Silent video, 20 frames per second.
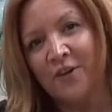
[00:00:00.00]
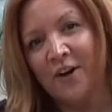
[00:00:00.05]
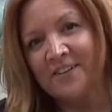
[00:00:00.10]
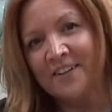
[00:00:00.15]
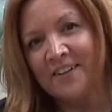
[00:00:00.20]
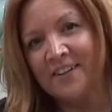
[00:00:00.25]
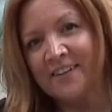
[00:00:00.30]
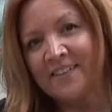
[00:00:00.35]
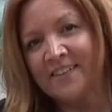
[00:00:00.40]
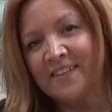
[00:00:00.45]
2
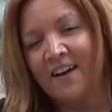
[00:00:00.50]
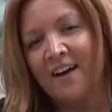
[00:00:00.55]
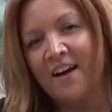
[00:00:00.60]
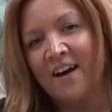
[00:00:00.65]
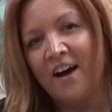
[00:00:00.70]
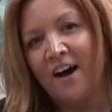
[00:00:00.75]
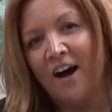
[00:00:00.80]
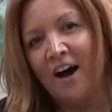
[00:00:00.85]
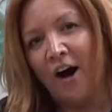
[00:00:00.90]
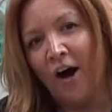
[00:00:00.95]
ideas
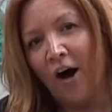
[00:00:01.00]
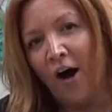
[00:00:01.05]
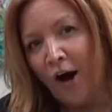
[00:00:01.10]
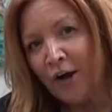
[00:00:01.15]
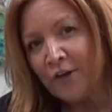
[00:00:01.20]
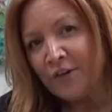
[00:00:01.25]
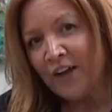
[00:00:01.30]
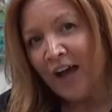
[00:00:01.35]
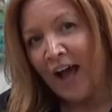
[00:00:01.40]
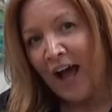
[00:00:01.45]

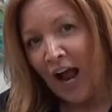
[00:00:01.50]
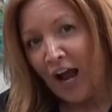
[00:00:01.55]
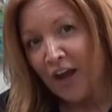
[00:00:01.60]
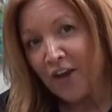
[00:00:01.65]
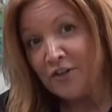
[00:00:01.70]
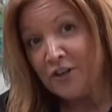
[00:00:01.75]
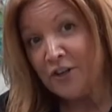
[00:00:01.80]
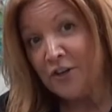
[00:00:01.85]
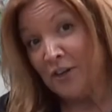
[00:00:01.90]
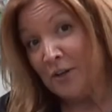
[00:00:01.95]
aren't
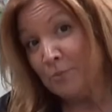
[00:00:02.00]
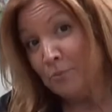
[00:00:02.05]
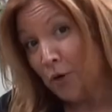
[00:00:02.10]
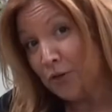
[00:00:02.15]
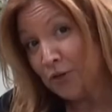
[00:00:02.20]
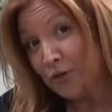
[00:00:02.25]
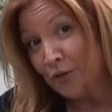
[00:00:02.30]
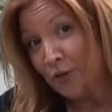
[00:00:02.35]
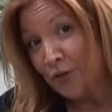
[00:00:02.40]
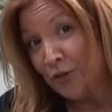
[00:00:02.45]
actually using
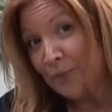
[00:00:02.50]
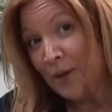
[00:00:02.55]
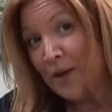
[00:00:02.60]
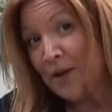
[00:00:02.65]
bottles,